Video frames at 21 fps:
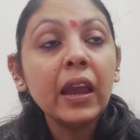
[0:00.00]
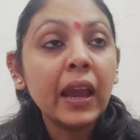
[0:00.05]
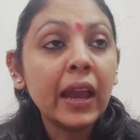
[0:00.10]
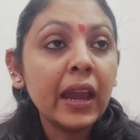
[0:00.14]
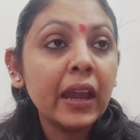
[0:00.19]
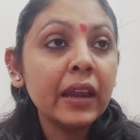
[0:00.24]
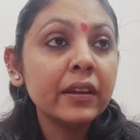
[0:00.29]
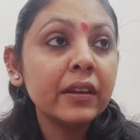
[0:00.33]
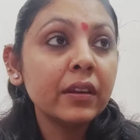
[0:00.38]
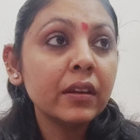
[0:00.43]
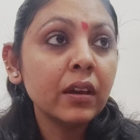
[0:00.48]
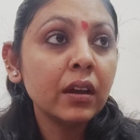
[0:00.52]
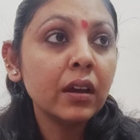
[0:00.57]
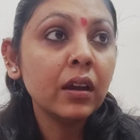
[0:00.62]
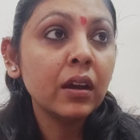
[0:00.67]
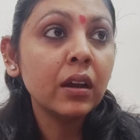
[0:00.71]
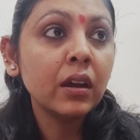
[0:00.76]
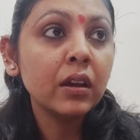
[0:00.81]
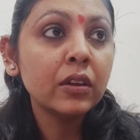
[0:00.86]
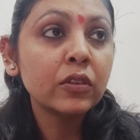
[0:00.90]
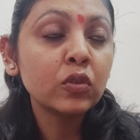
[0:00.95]
And
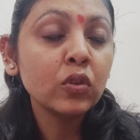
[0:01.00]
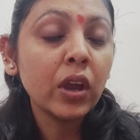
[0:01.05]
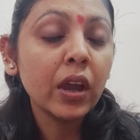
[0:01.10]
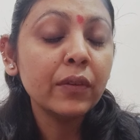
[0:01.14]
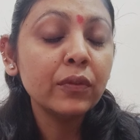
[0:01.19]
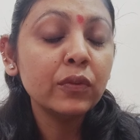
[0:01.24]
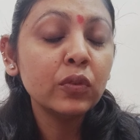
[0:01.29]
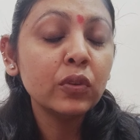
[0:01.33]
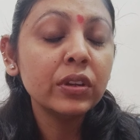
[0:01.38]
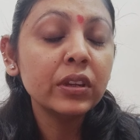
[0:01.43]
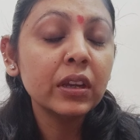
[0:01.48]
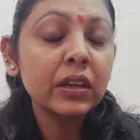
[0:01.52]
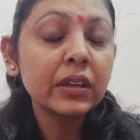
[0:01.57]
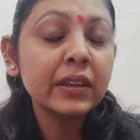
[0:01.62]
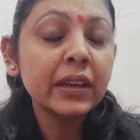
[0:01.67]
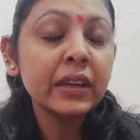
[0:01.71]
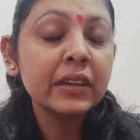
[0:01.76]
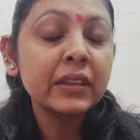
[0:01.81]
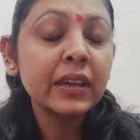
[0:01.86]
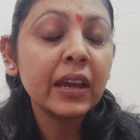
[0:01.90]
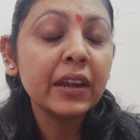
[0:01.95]
you have to
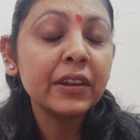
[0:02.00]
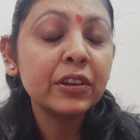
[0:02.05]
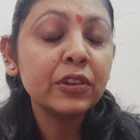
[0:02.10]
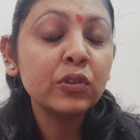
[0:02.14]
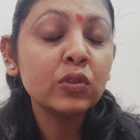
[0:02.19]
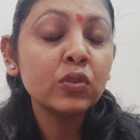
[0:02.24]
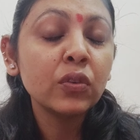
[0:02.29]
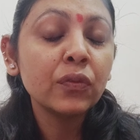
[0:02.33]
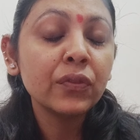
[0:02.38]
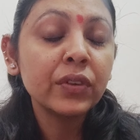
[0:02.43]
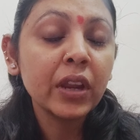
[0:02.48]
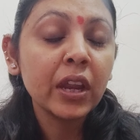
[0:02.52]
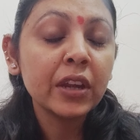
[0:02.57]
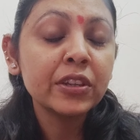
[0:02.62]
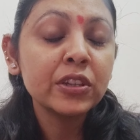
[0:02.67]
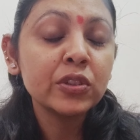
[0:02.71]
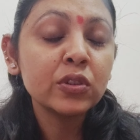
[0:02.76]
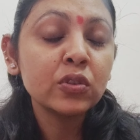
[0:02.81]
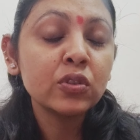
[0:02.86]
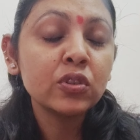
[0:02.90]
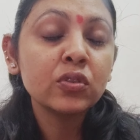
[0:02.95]
inculcate the attitude of
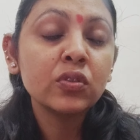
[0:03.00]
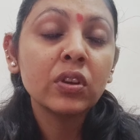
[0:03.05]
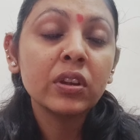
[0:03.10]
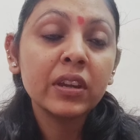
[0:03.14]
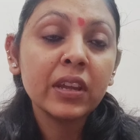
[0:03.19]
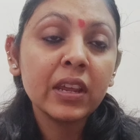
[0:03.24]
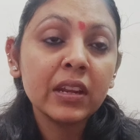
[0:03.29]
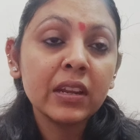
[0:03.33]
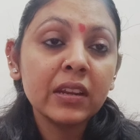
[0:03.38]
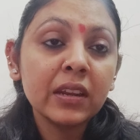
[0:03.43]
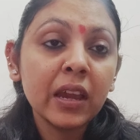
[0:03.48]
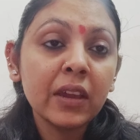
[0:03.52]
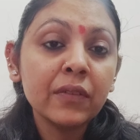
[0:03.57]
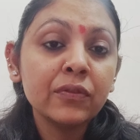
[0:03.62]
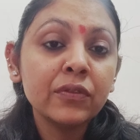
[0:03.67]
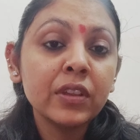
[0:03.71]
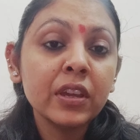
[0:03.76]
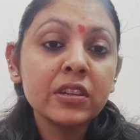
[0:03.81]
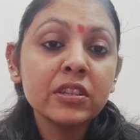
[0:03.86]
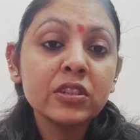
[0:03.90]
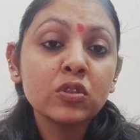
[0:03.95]
gratitude in your daily life.
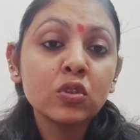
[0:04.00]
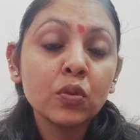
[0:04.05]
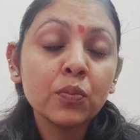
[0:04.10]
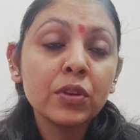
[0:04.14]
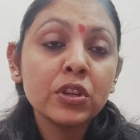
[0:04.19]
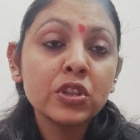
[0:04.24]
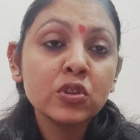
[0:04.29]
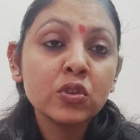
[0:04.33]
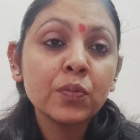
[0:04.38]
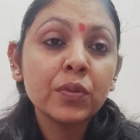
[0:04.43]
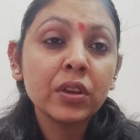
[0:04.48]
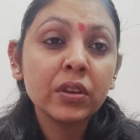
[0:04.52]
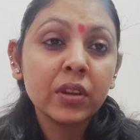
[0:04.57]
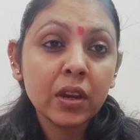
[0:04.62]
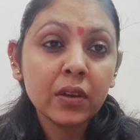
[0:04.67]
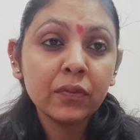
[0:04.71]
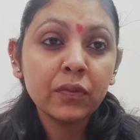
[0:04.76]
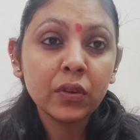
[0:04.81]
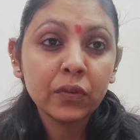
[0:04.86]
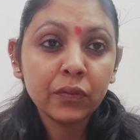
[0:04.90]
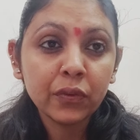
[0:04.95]
There is so much to be
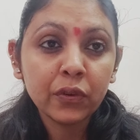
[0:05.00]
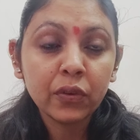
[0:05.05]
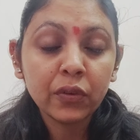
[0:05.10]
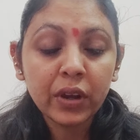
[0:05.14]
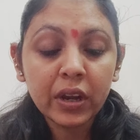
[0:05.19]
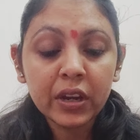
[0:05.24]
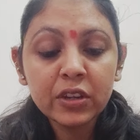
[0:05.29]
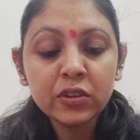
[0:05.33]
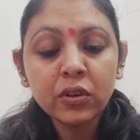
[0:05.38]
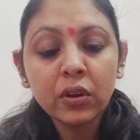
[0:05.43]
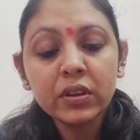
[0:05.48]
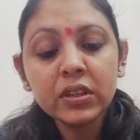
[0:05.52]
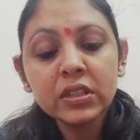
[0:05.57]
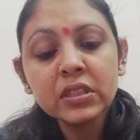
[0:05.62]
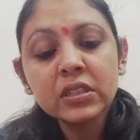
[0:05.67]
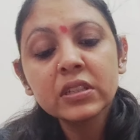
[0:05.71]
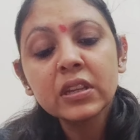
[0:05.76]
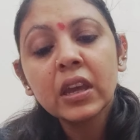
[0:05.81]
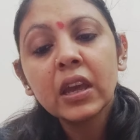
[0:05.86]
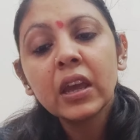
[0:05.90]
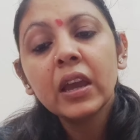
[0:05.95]
grateful for, right,
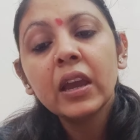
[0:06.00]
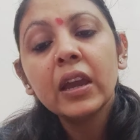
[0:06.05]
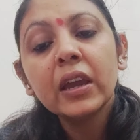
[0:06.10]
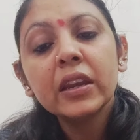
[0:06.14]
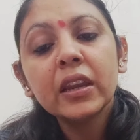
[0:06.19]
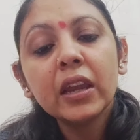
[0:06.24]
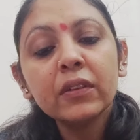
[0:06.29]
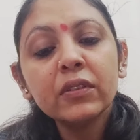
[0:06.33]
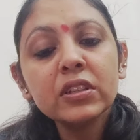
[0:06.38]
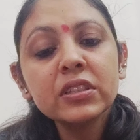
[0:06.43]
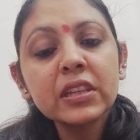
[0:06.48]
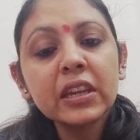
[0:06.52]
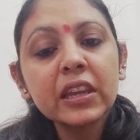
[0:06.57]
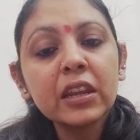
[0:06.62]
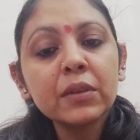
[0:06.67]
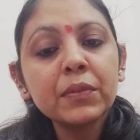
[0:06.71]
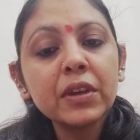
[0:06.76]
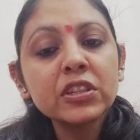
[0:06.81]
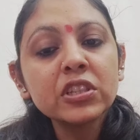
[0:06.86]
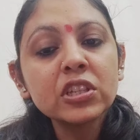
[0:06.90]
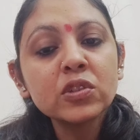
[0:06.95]
Taurus? Now the
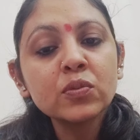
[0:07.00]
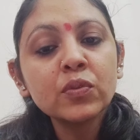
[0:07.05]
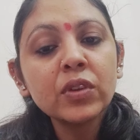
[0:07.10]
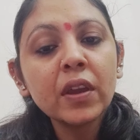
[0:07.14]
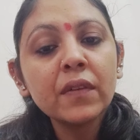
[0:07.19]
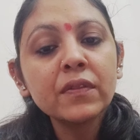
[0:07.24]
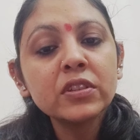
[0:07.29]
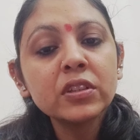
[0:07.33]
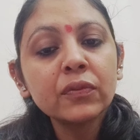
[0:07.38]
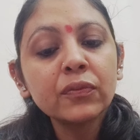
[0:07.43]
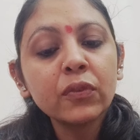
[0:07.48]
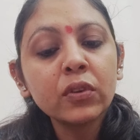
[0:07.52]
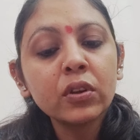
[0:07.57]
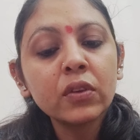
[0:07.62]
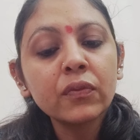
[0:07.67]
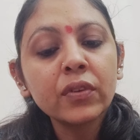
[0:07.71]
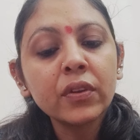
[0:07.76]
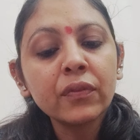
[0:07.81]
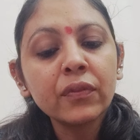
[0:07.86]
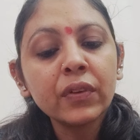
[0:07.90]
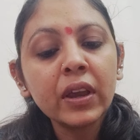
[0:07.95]
second message we have is a Four
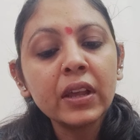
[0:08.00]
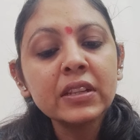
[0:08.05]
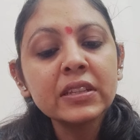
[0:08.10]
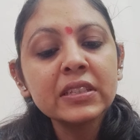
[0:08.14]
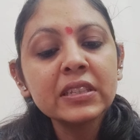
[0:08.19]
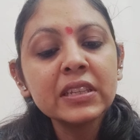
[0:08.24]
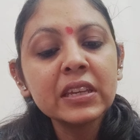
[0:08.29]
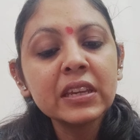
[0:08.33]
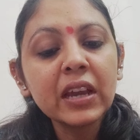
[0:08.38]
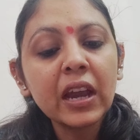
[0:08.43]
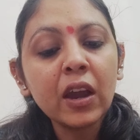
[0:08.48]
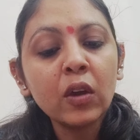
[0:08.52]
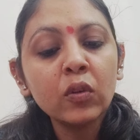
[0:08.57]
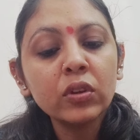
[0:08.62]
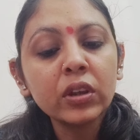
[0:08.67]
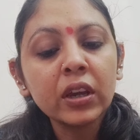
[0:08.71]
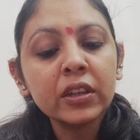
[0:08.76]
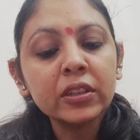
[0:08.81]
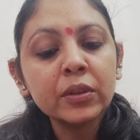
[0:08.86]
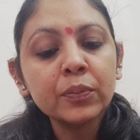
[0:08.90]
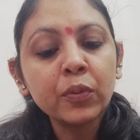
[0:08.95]
of Raphael. Seek out
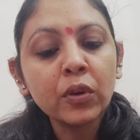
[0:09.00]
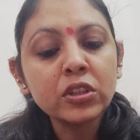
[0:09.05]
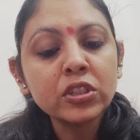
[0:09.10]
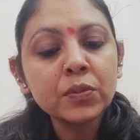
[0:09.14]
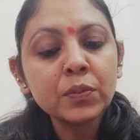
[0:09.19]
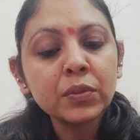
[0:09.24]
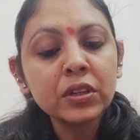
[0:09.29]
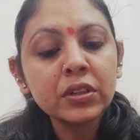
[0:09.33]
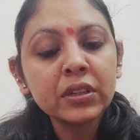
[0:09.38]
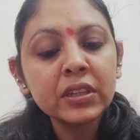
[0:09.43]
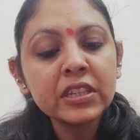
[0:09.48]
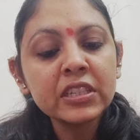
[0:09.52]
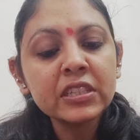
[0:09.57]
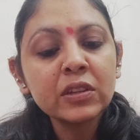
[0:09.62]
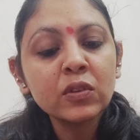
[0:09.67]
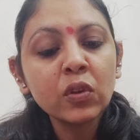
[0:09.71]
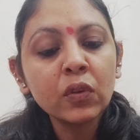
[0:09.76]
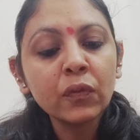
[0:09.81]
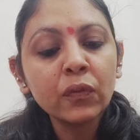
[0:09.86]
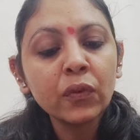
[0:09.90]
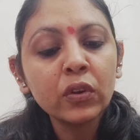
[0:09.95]
other possibilities.
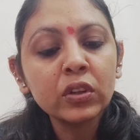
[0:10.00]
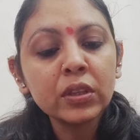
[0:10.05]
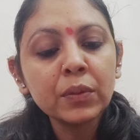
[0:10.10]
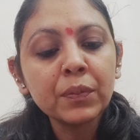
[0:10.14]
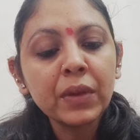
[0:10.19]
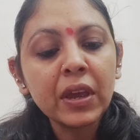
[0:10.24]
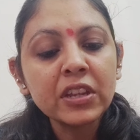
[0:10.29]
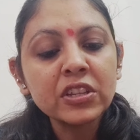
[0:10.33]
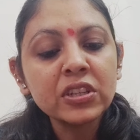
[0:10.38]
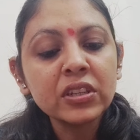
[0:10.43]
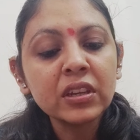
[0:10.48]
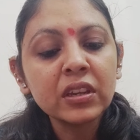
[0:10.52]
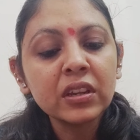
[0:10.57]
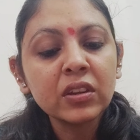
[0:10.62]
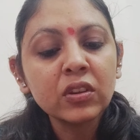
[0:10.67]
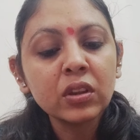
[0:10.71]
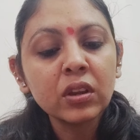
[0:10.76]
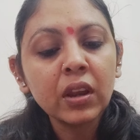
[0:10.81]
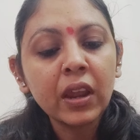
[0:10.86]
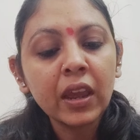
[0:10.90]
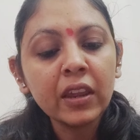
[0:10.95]
Look for the magic in
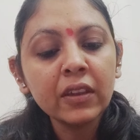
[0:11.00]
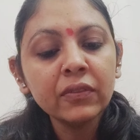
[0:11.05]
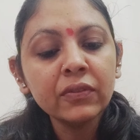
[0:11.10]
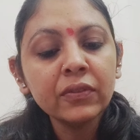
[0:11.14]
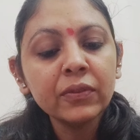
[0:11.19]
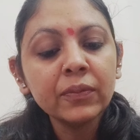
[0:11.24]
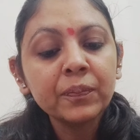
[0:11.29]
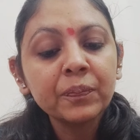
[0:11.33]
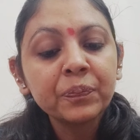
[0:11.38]
your life.